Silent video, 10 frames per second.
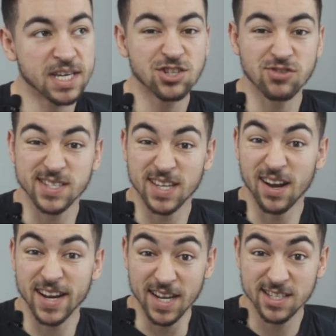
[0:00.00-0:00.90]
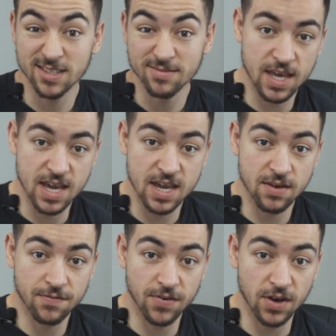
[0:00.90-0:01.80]
interesting, I guess.
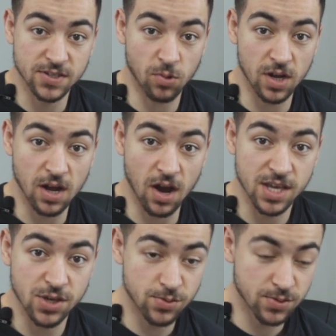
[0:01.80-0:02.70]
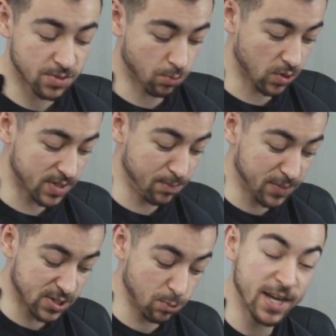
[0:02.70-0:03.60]
The first one I used was in
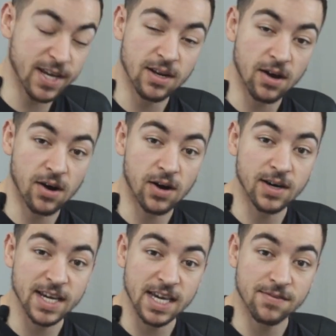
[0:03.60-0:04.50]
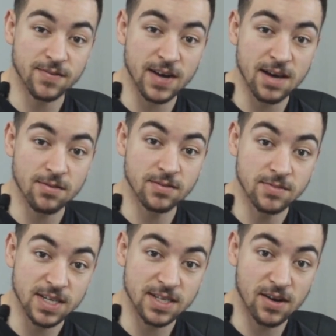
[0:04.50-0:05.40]
between our E flat
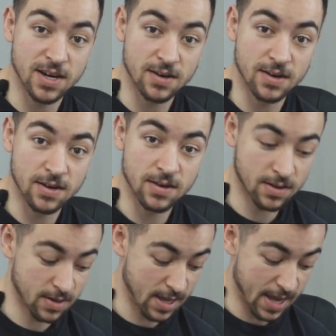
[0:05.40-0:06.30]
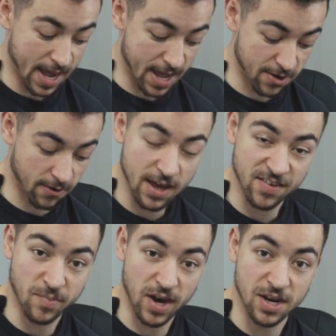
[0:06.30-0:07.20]
6 9 and our
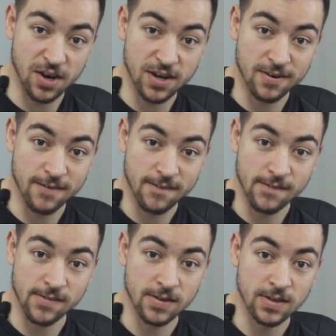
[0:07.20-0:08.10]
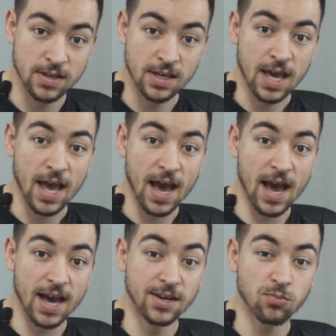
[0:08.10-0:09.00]
F minor 9.
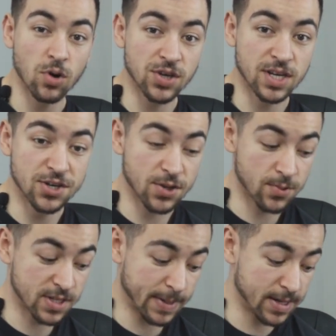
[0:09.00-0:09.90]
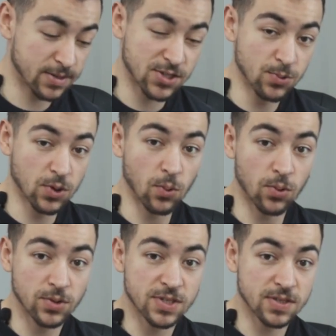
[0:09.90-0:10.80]
And what you can do is when two
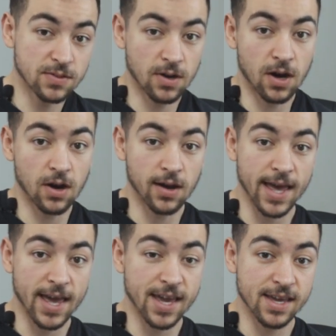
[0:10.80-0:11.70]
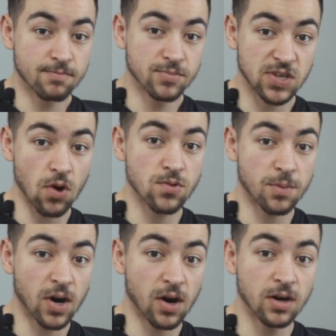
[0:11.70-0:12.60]
chords are a tone
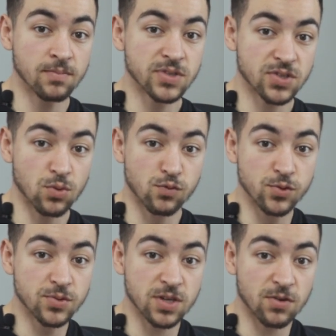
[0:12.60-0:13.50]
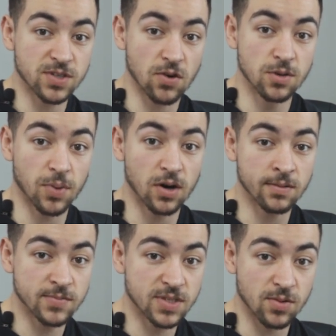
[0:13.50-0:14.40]
apart, so the roots are a tone
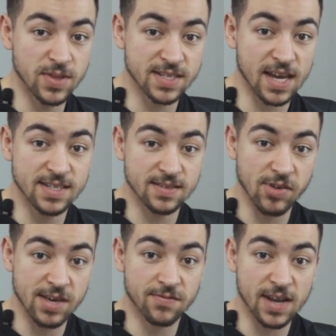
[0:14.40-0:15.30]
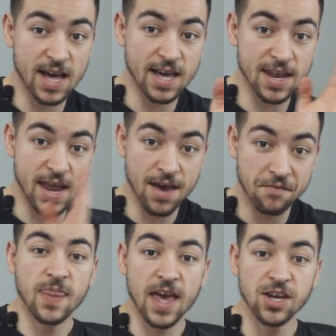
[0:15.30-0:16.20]
apart, so in this case E flat and
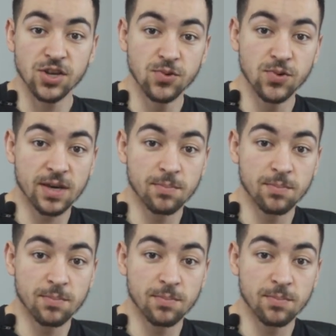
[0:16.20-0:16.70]
F, then you